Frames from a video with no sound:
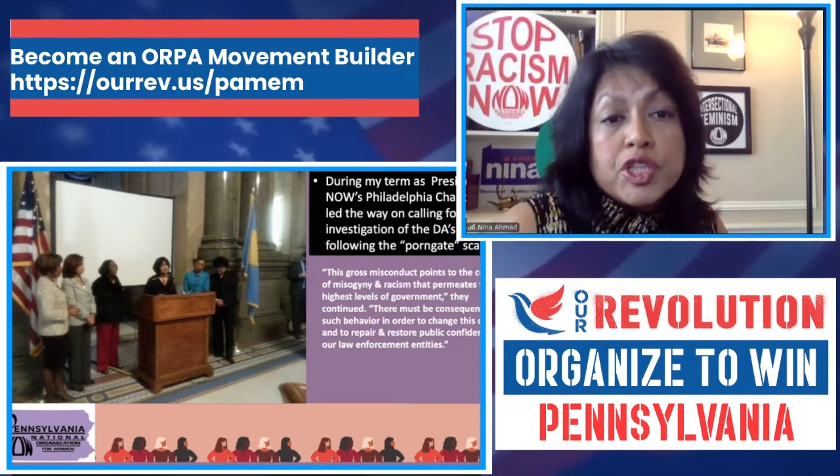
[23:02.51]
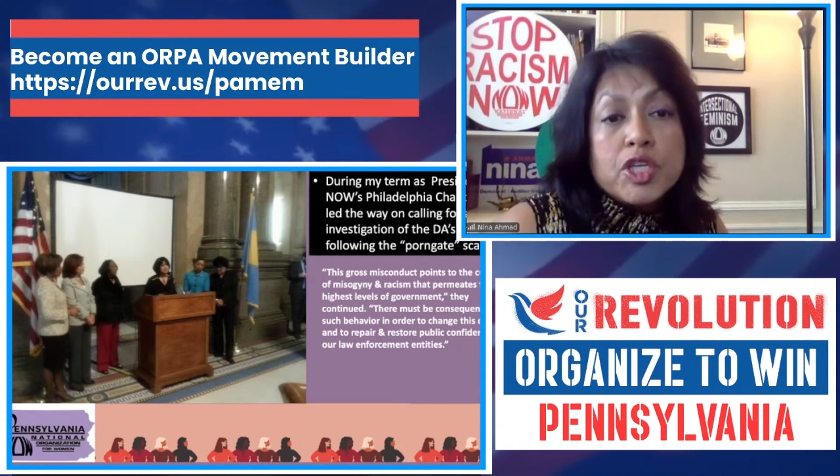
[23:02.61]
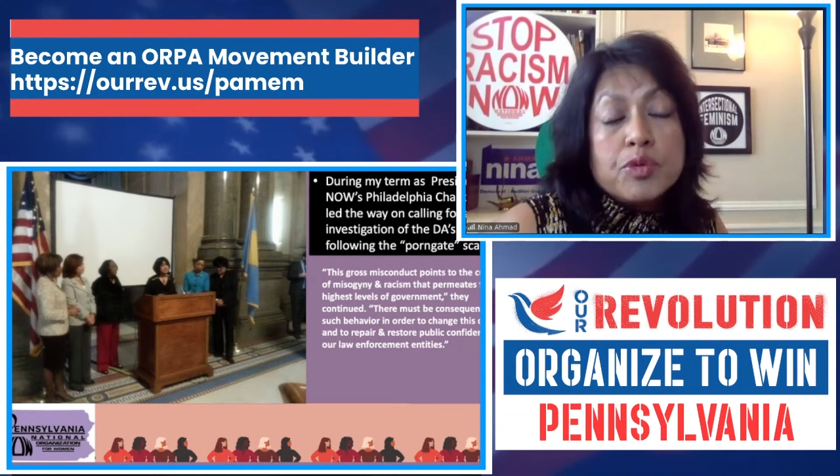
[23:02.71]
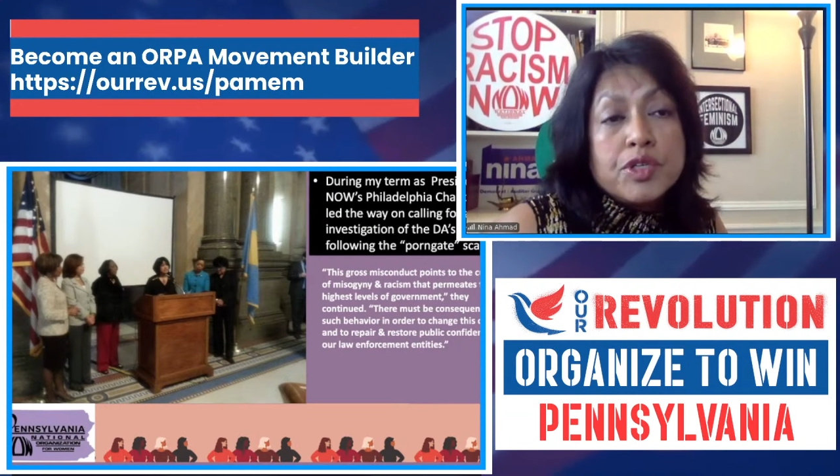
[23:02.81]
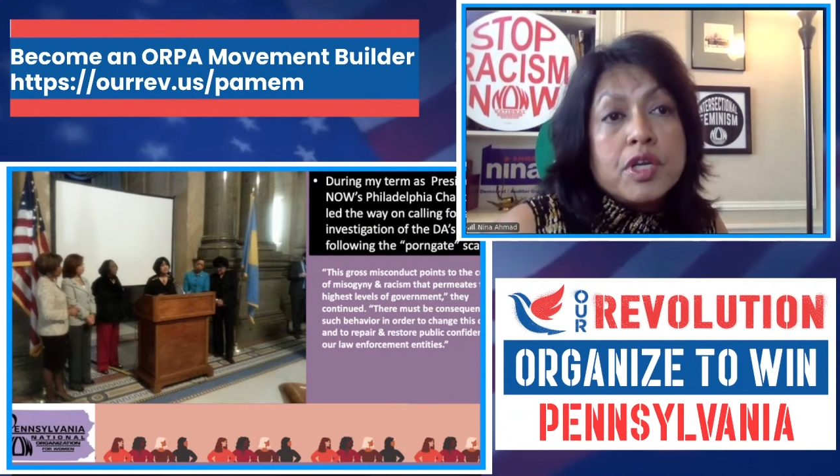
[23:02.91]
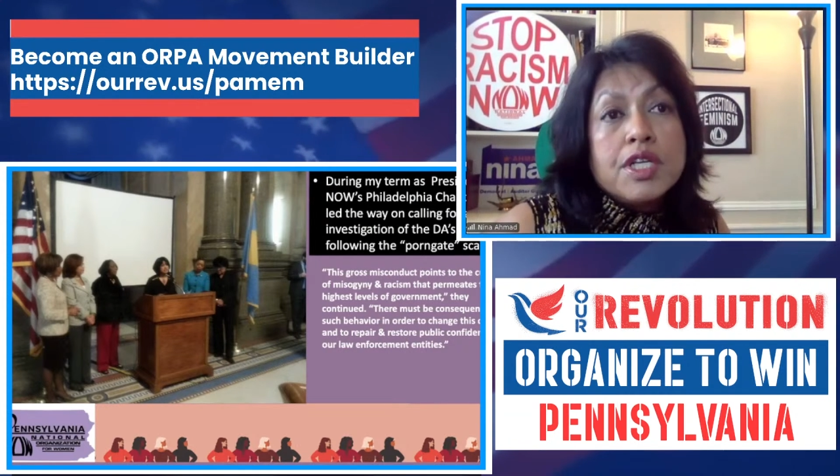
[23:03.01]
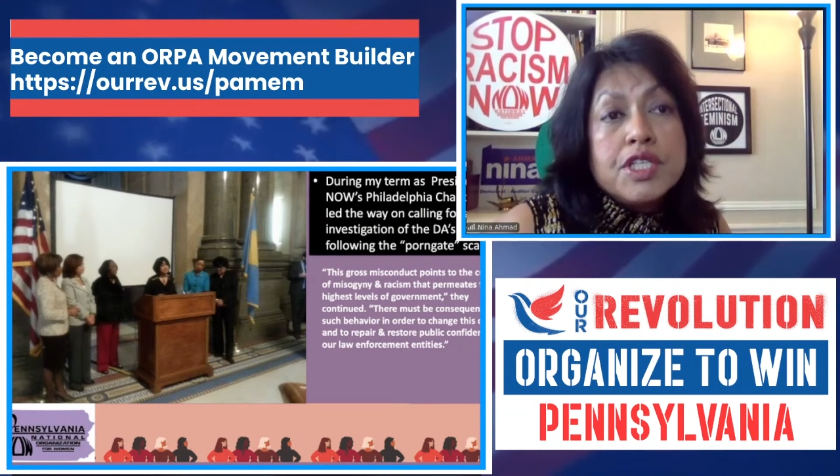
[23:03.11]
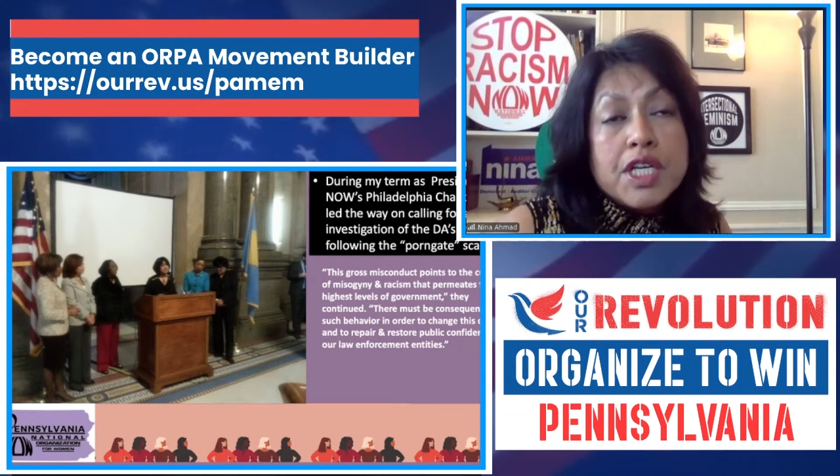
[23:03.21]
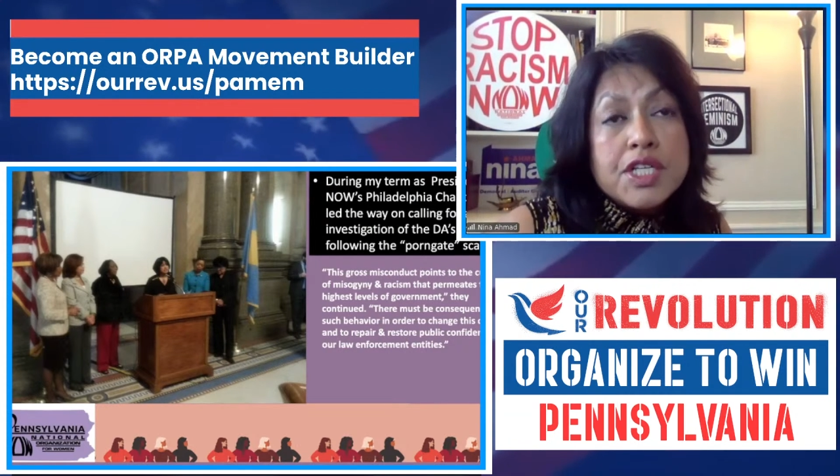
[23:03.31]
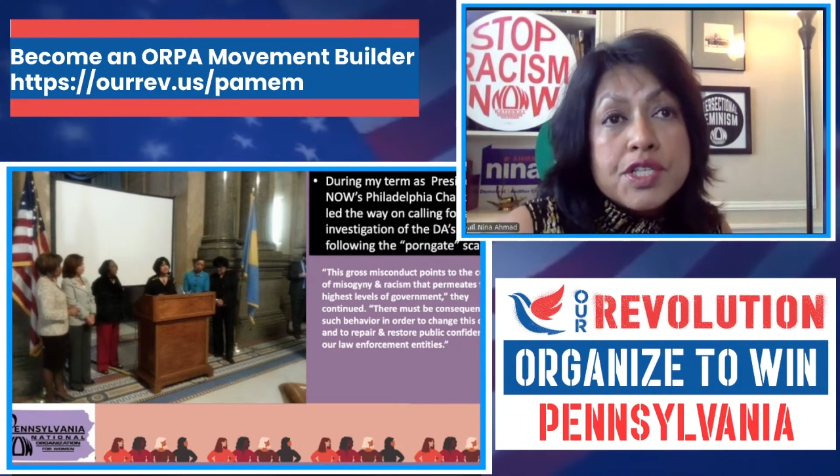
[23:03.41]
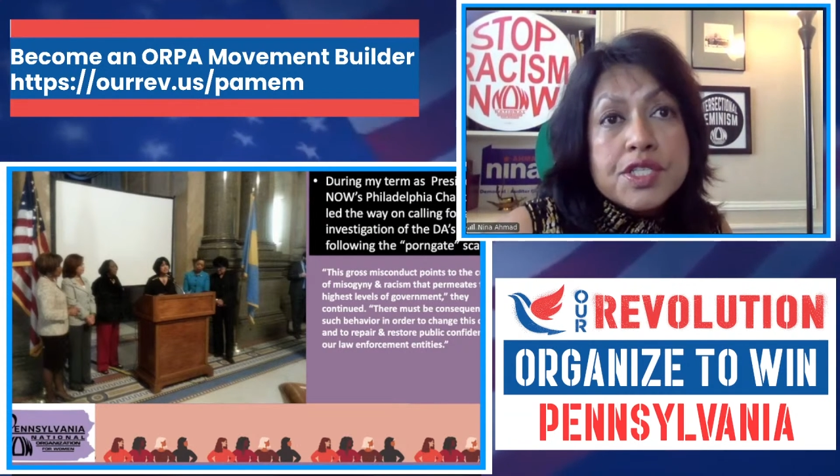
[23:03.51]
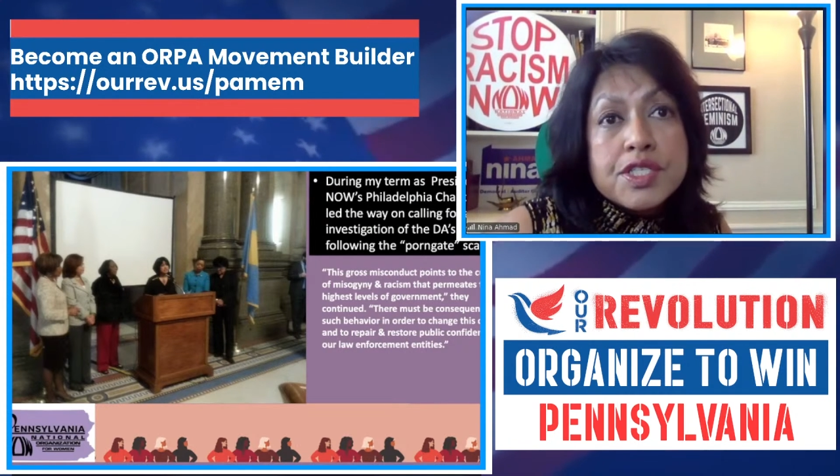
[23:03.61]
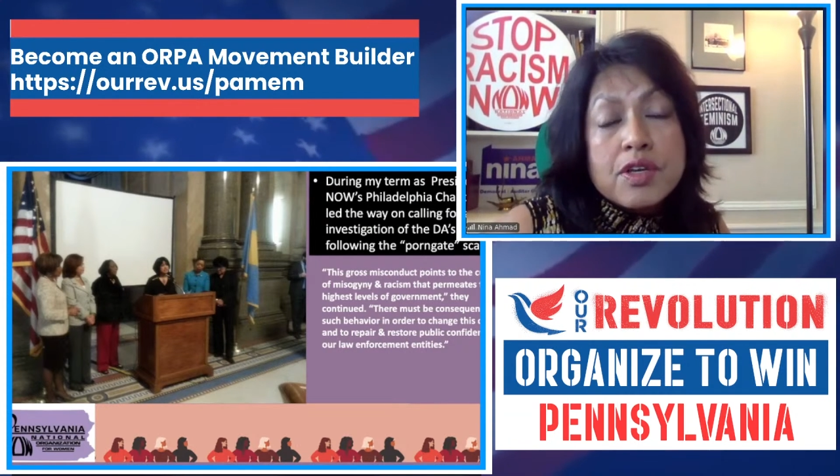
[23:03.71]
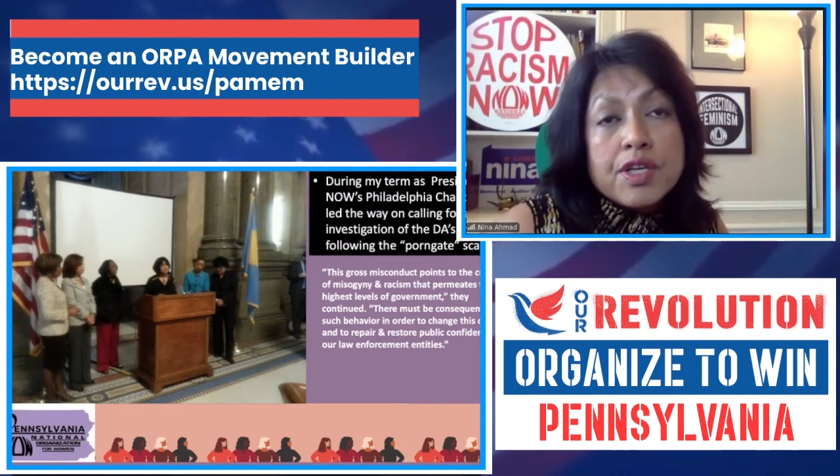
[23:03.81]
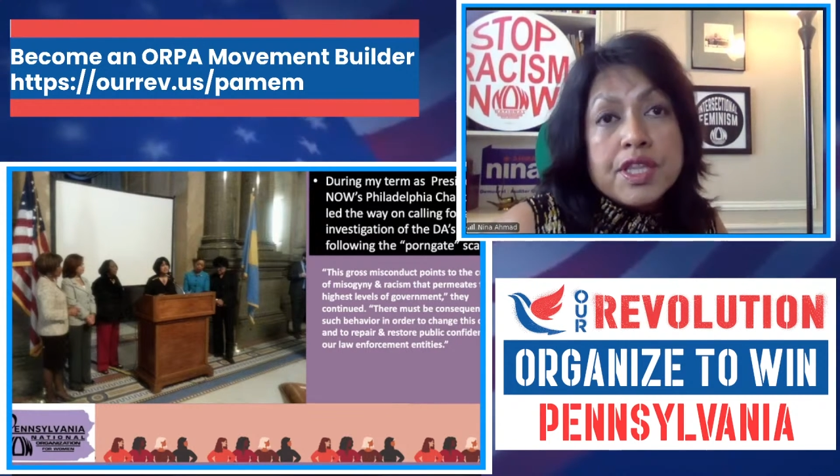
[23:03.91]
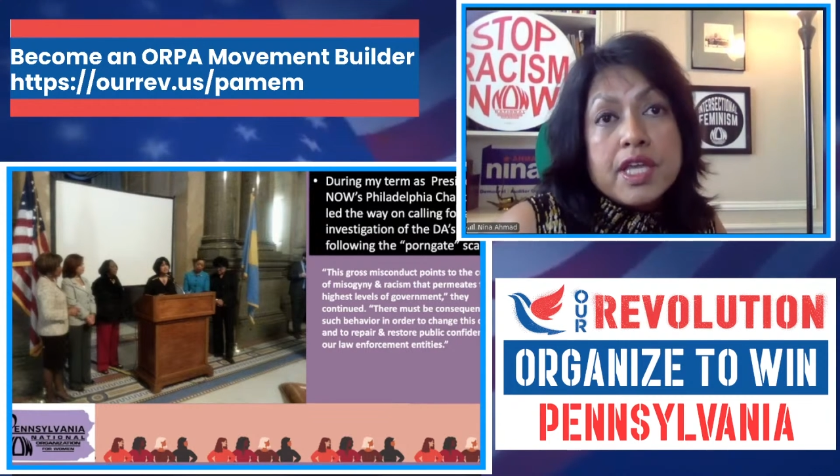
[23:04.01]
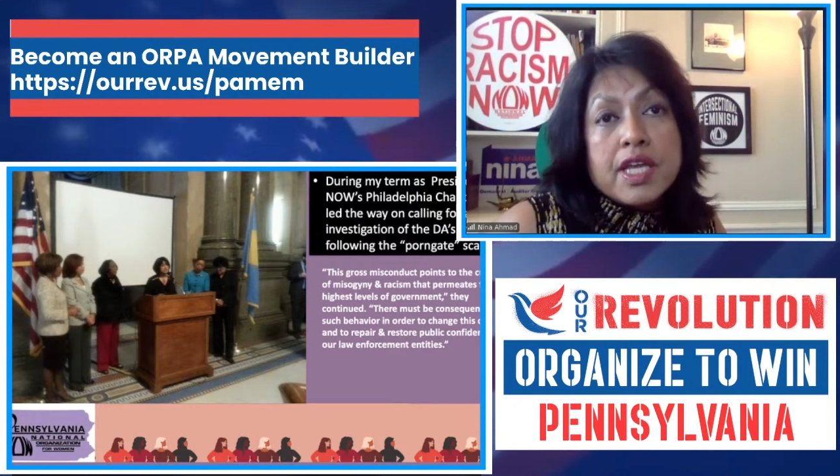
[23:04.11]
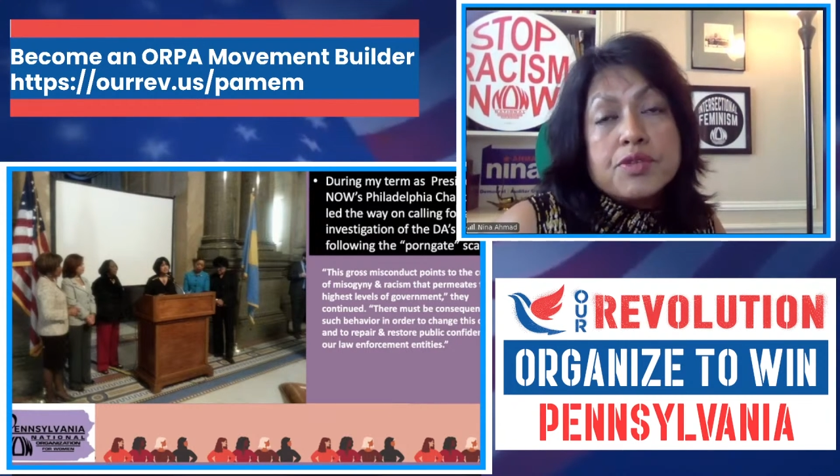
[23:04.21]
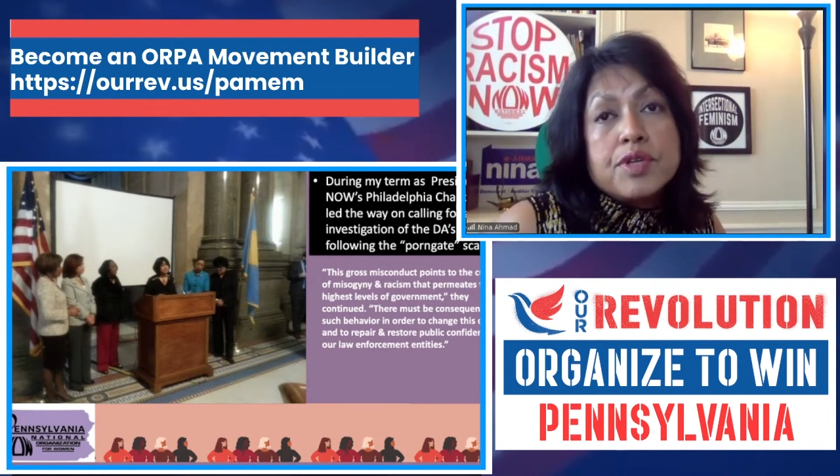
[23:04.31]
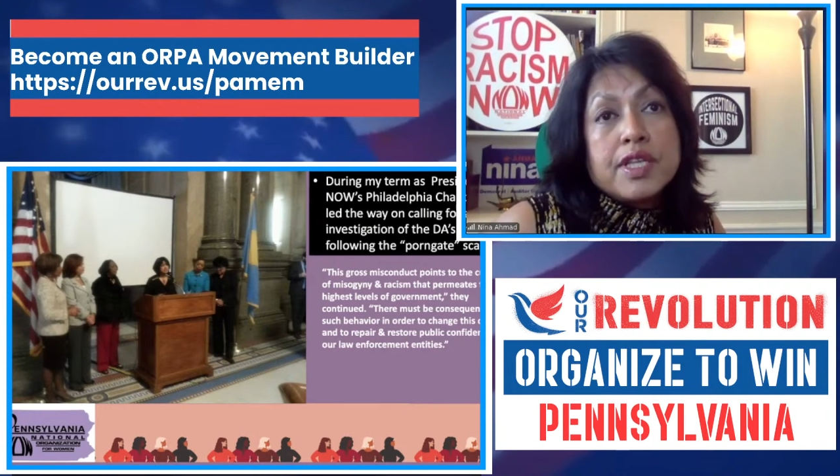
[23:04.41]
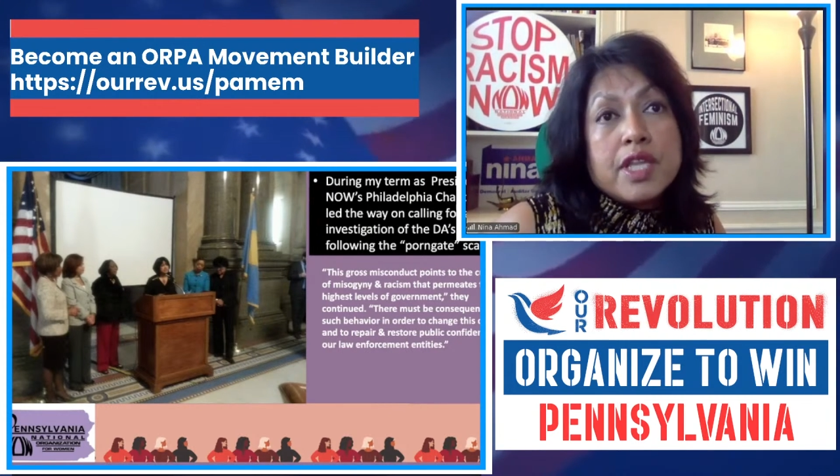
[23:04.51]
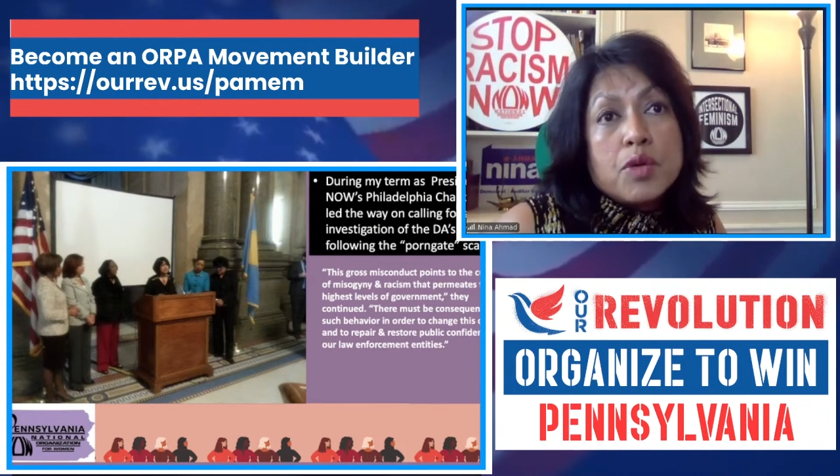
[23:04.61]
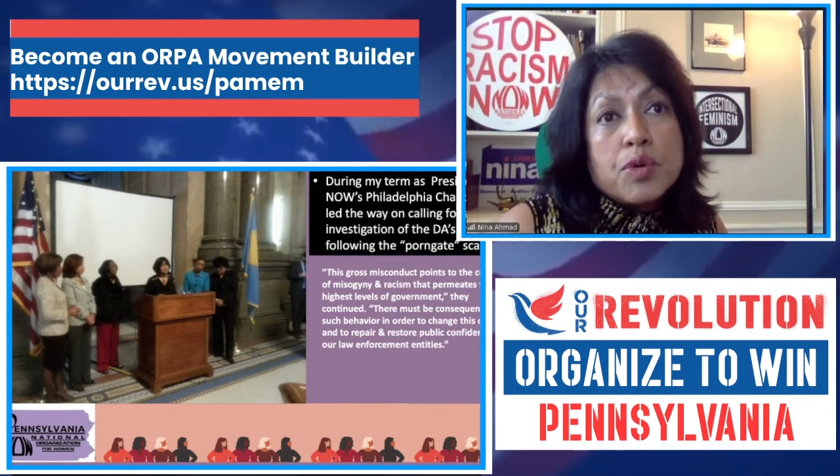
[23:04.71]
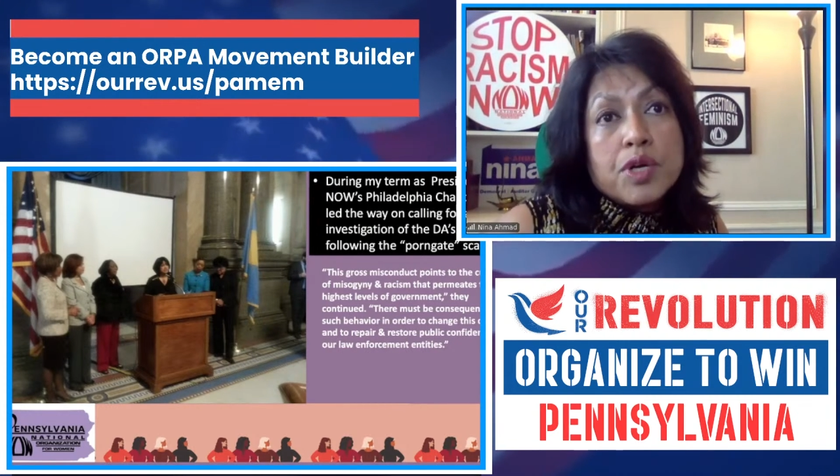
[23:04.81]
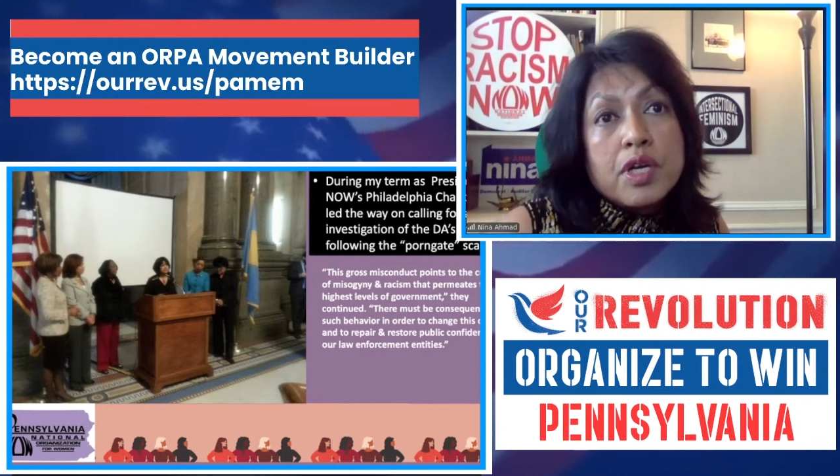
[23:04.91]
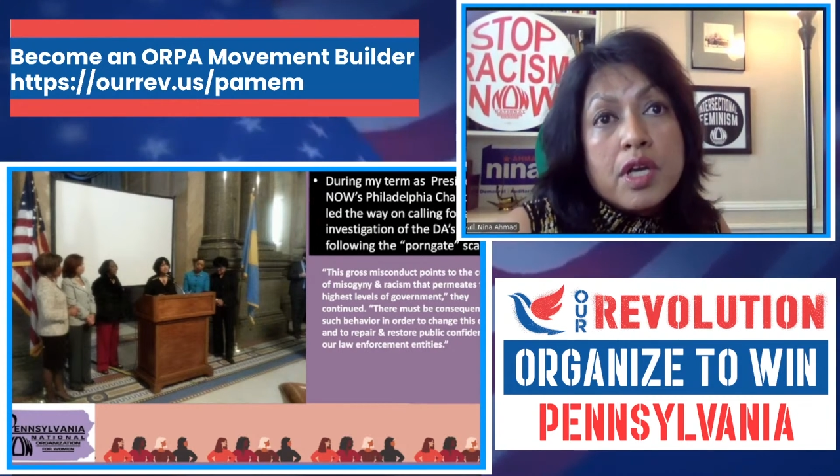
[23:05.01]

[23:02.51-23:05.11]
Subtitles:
They were judges on that ring, they were